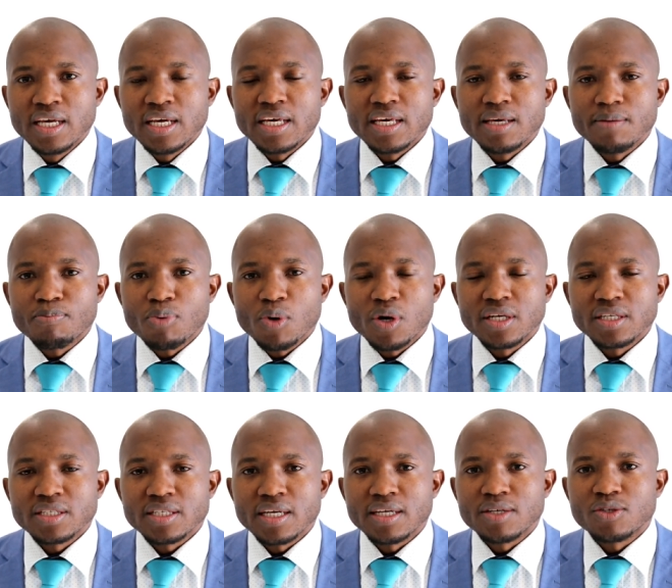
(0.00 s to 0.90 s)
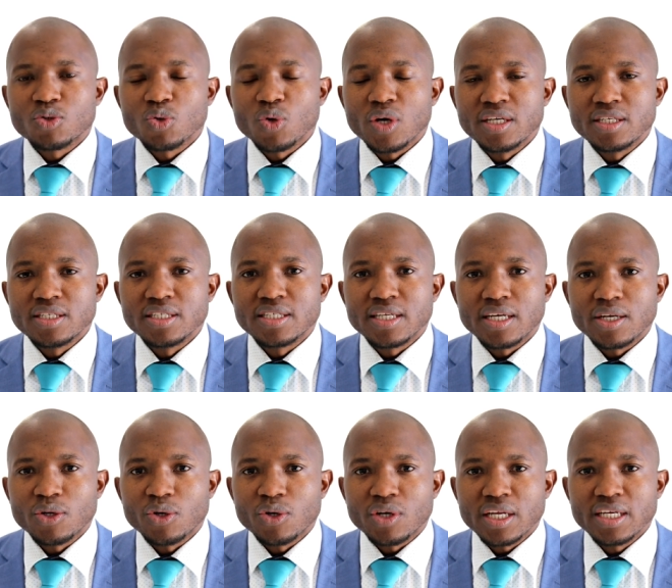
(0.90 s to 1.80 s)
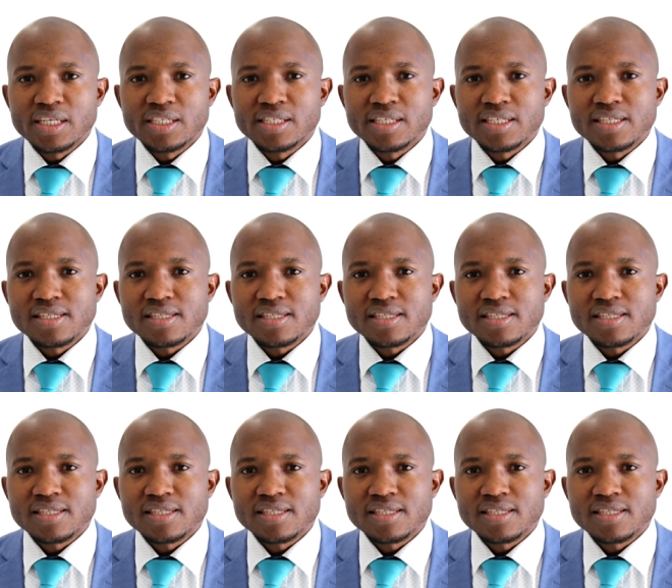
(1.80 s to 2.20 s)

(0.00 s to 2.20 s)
he pointed to a deteriorating